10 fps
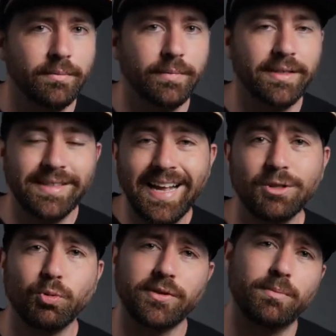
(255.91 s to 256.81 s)
Because
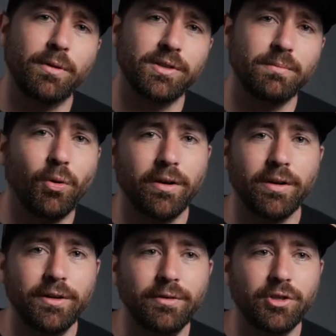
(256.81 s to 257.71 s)
that's what's most important
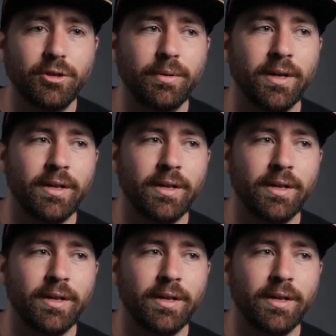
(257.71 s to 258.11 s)
on YouTube.